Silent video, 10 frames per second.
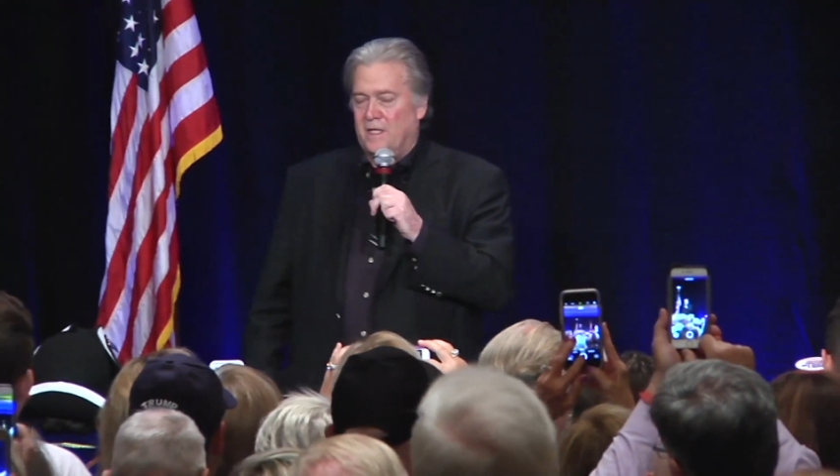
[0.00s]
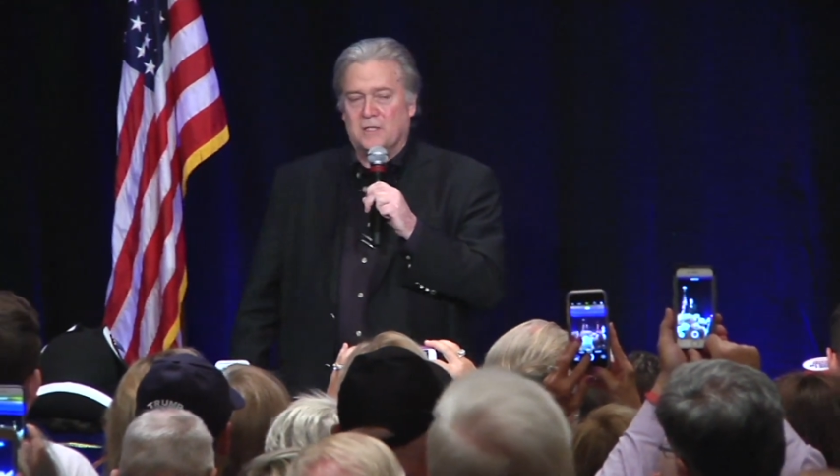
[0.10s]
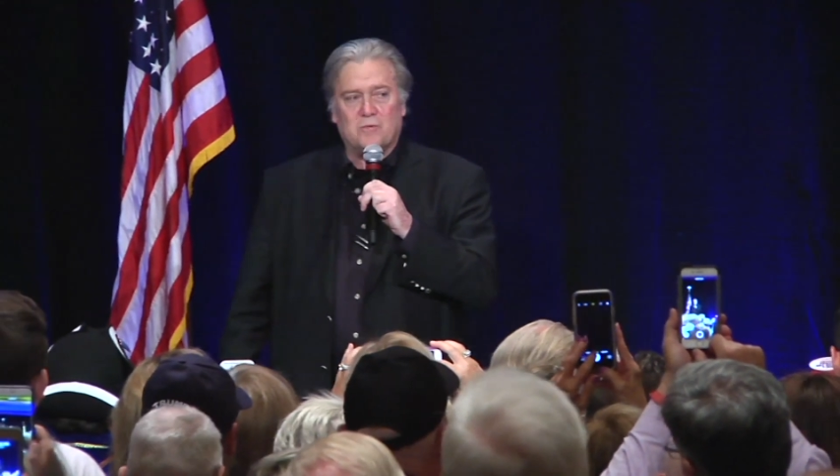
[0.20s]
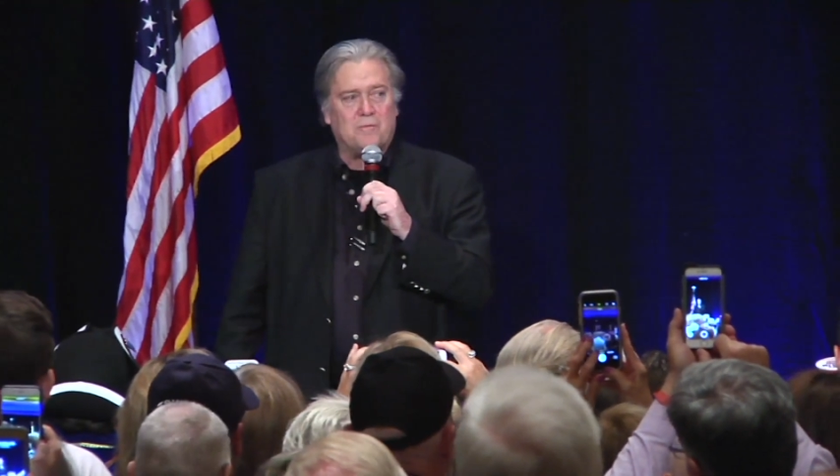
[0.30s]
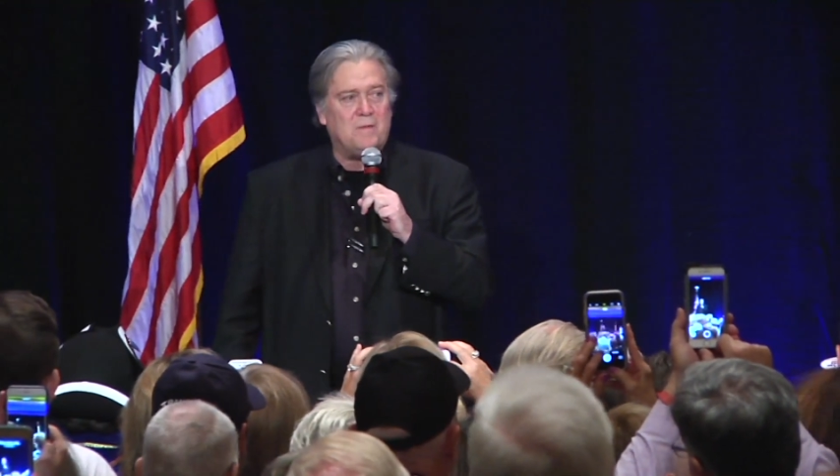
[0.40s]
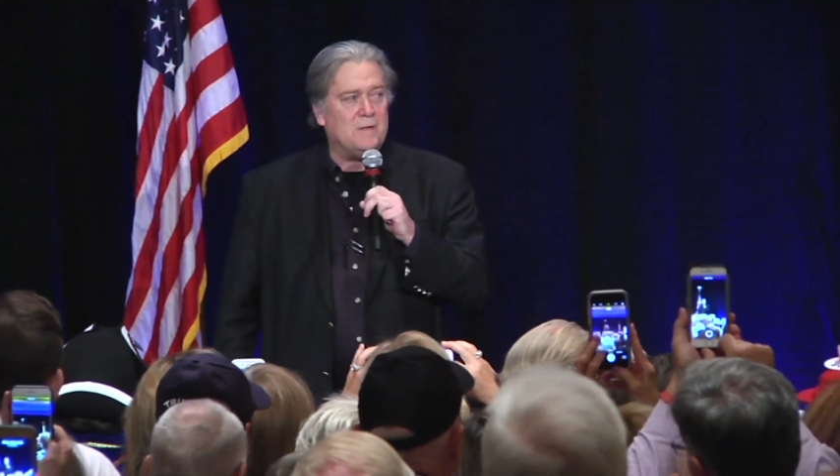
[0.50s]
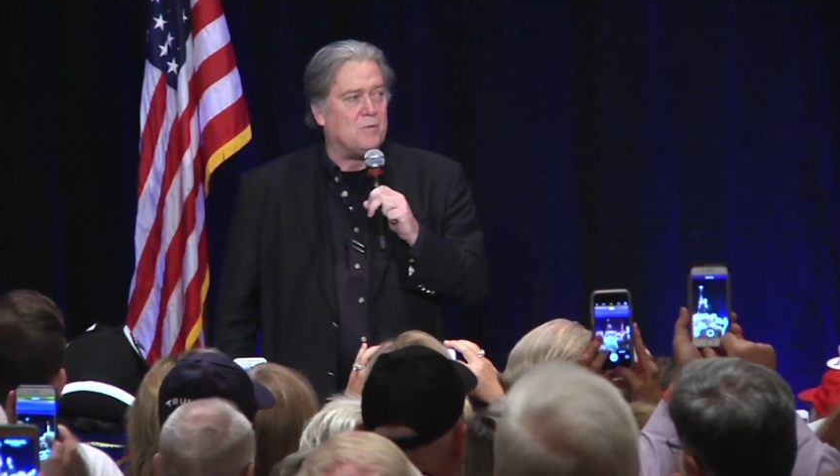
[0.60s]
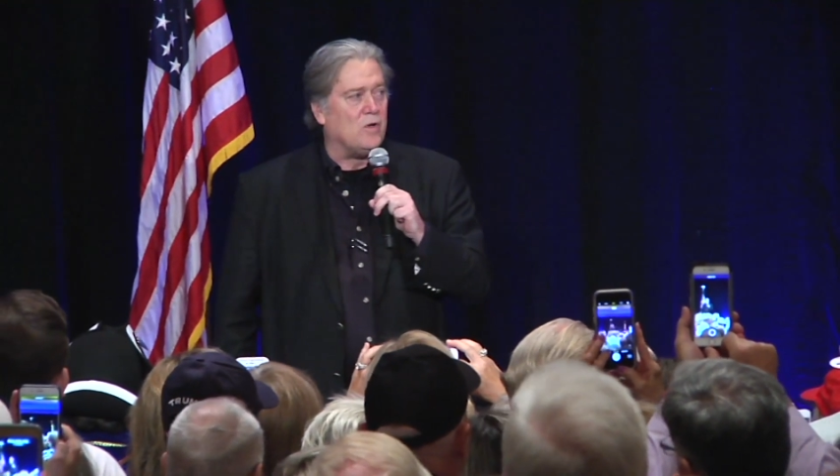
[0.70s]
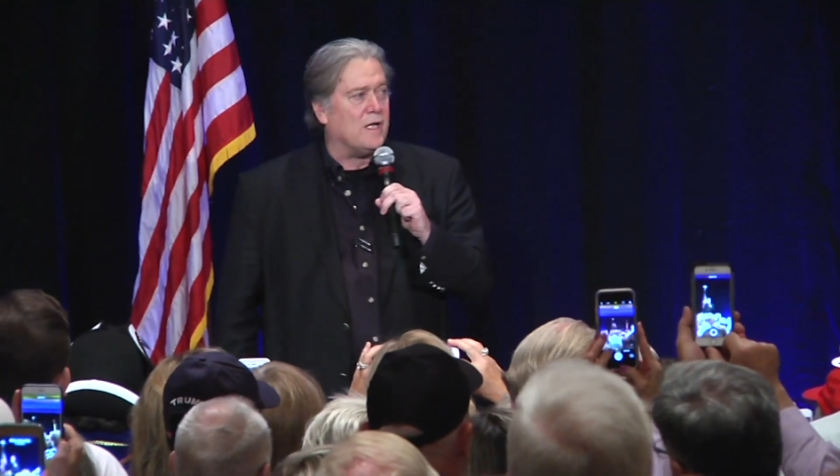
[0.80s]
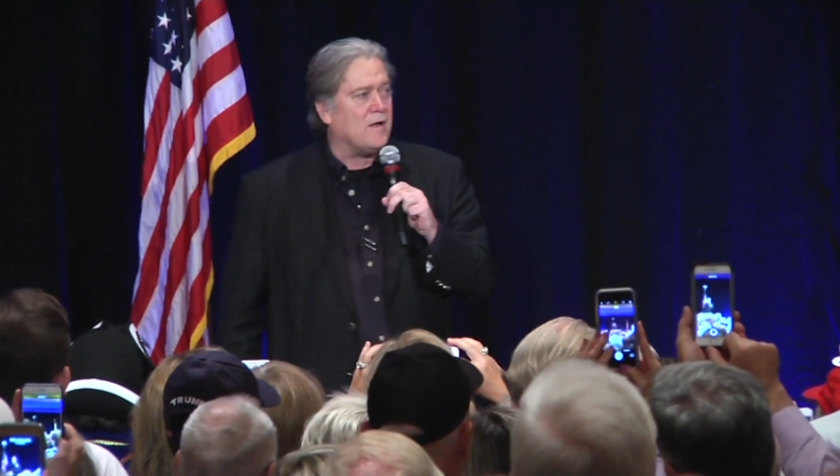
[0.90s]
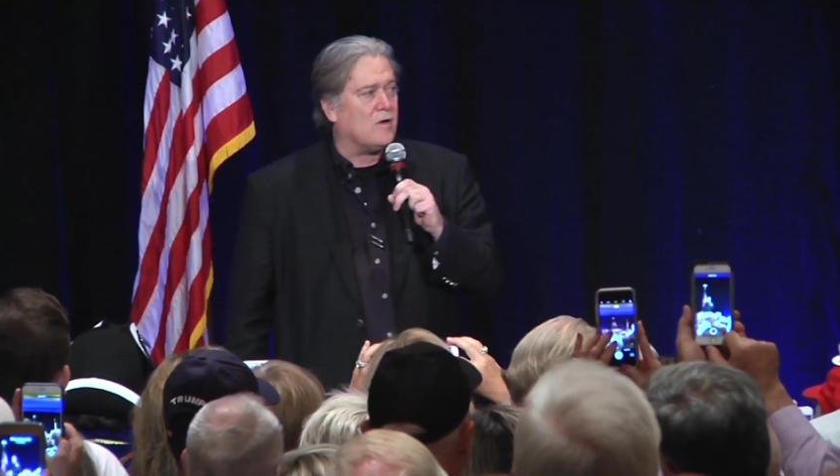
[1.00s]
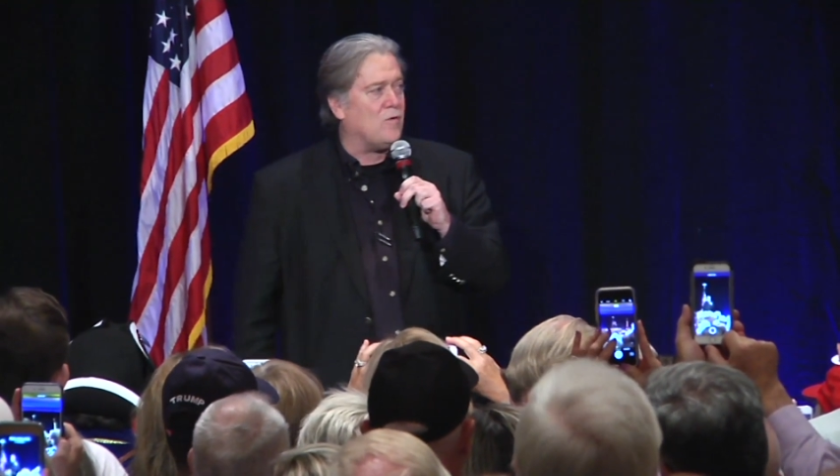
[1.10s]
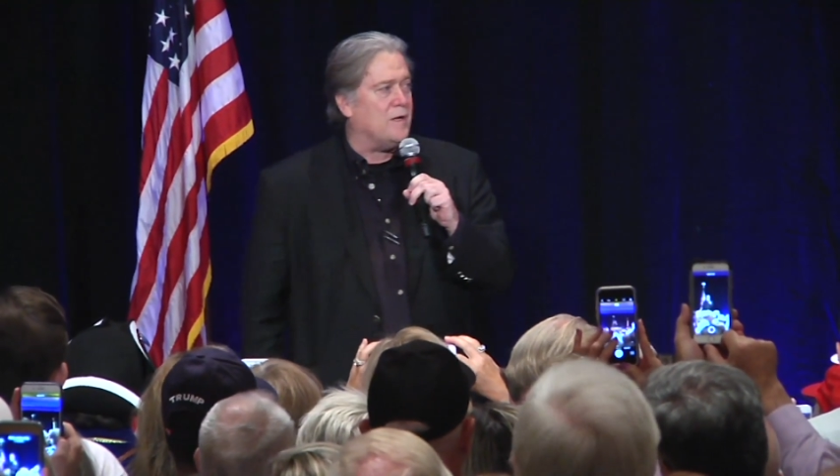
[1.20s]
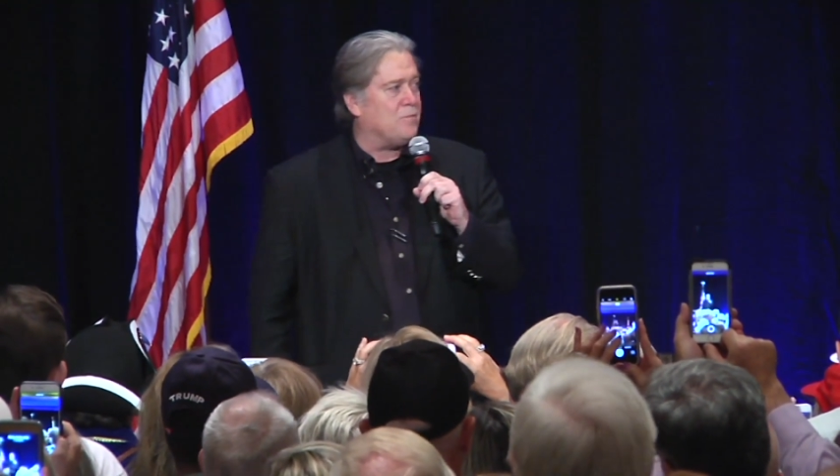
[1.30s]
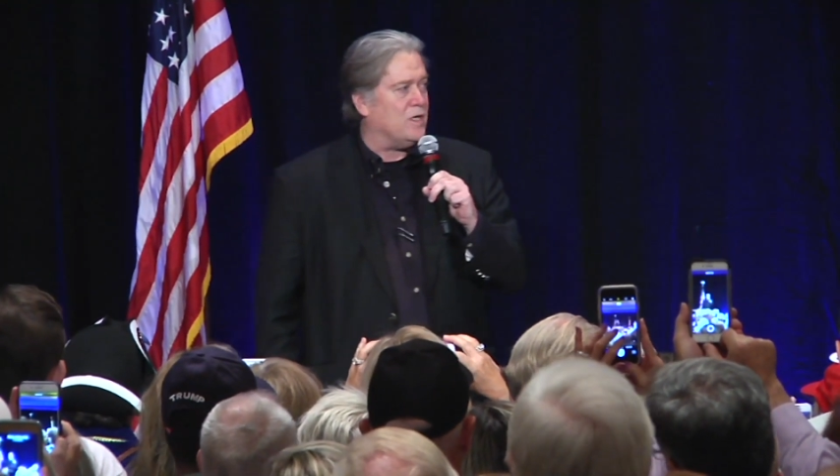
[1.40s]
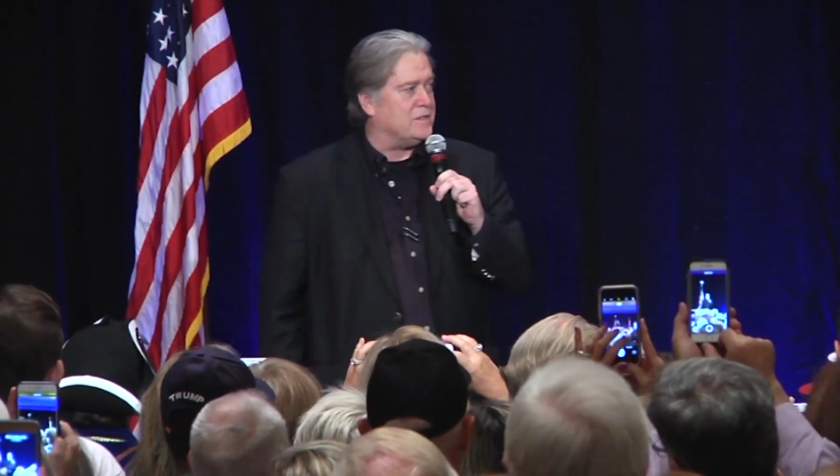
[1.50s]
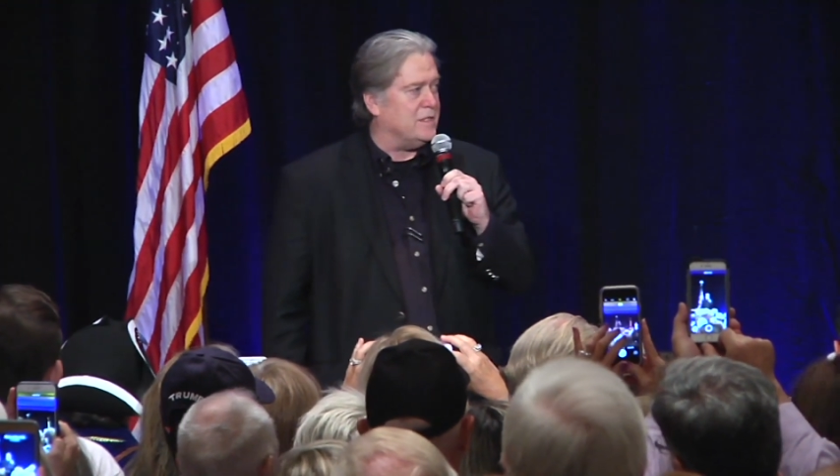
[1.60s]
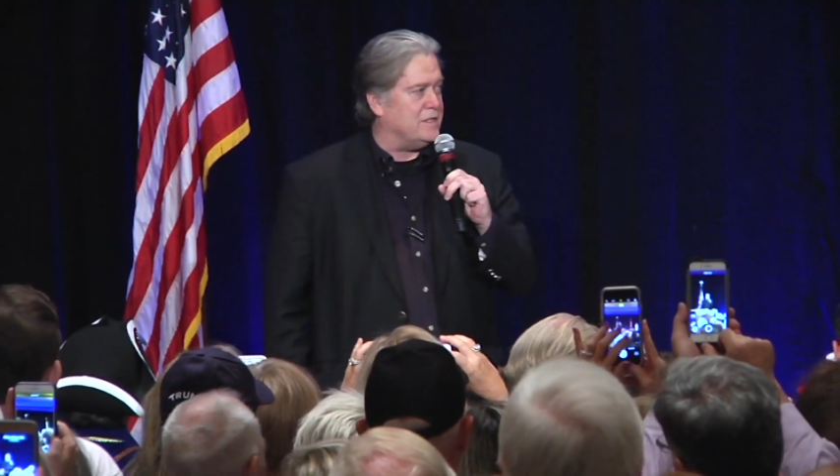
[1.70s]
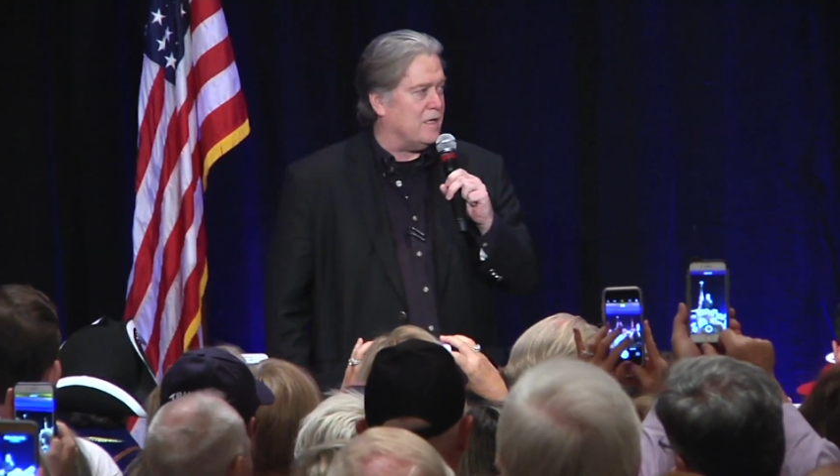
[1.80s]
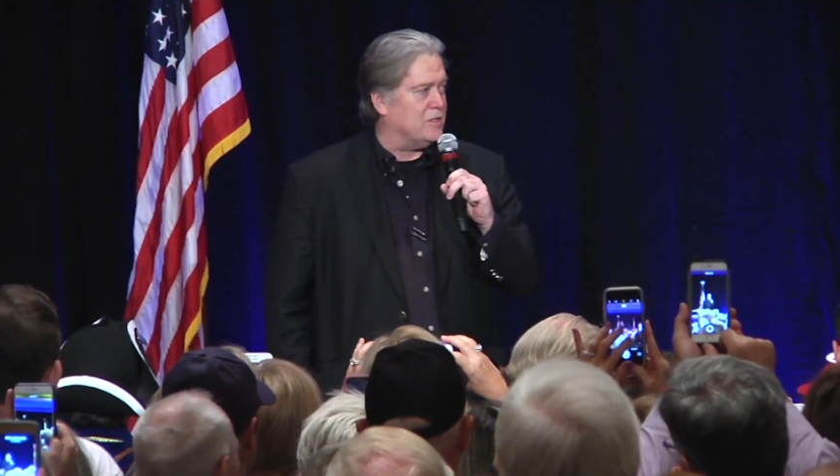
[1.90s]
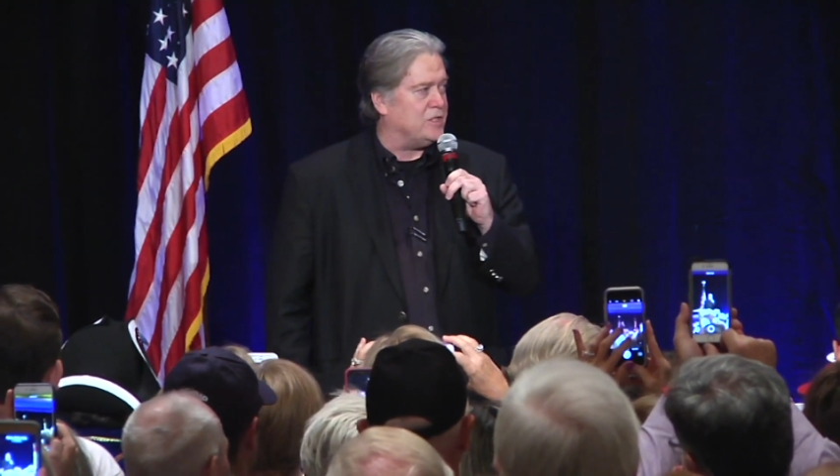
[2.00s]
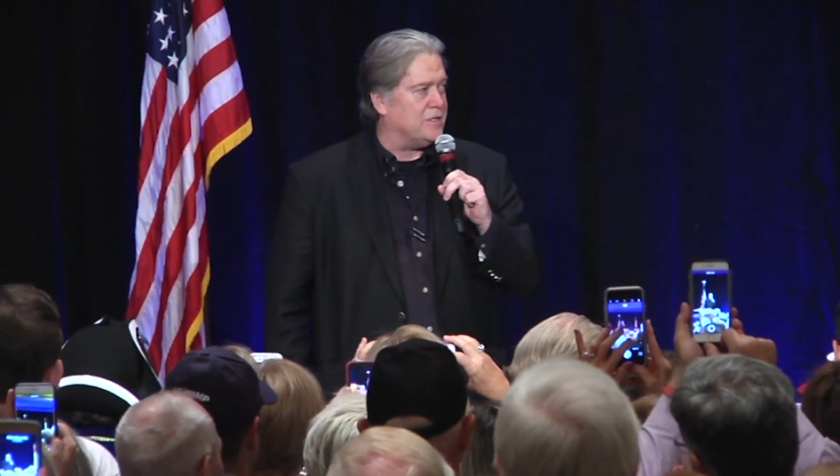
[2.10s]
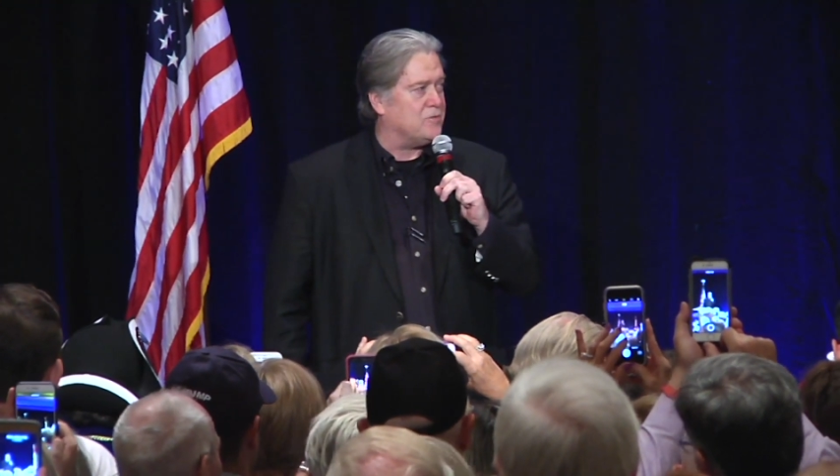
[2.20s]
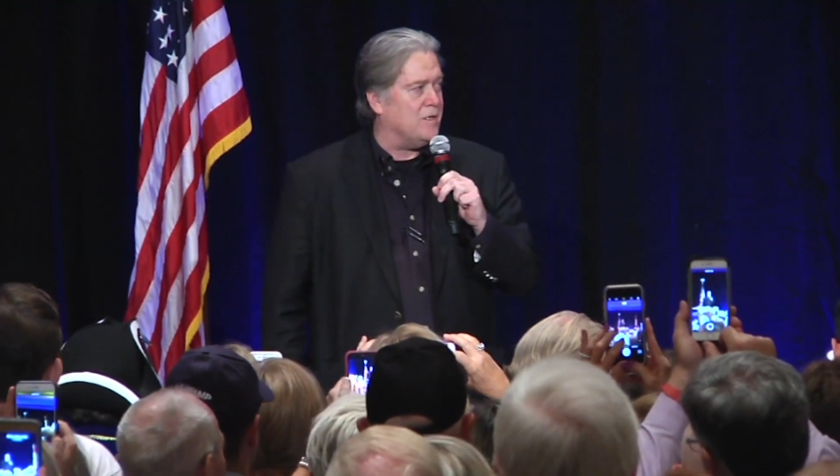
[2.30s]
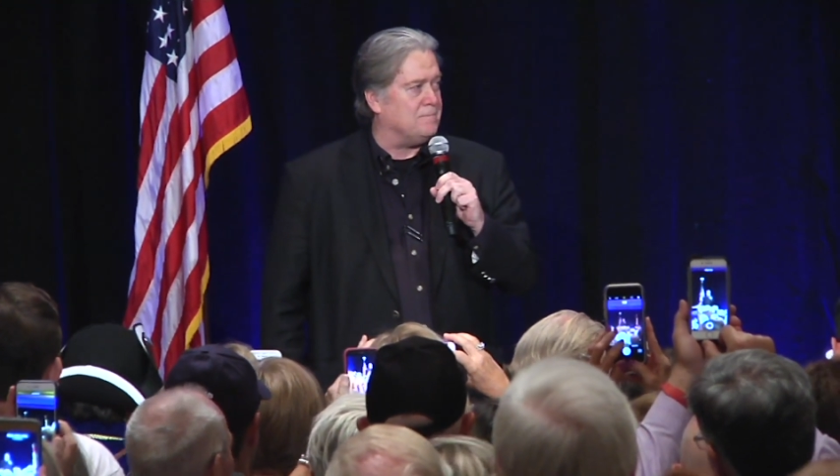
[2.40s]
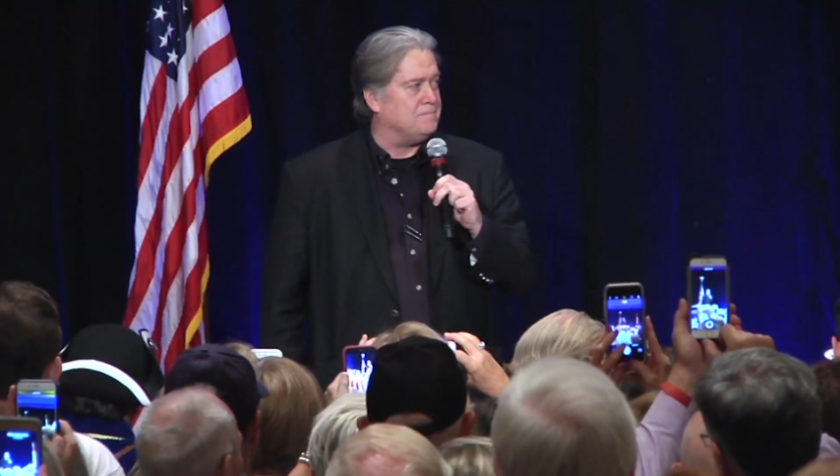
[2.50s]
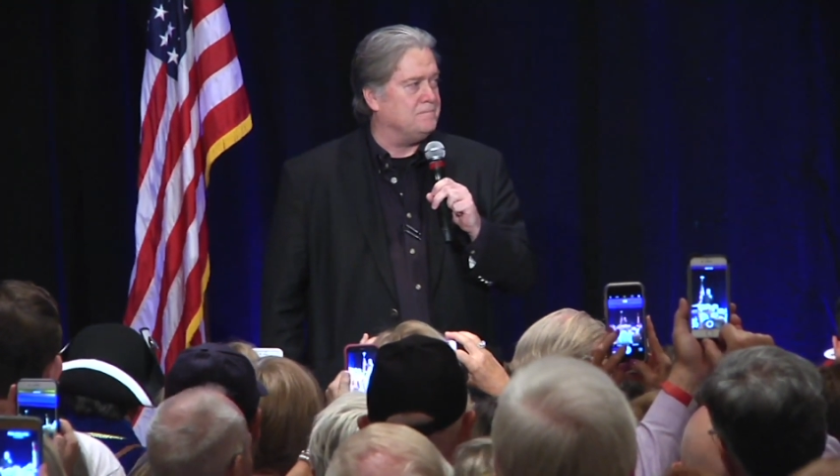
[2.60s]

is with people like our great president, Donald J. Trump.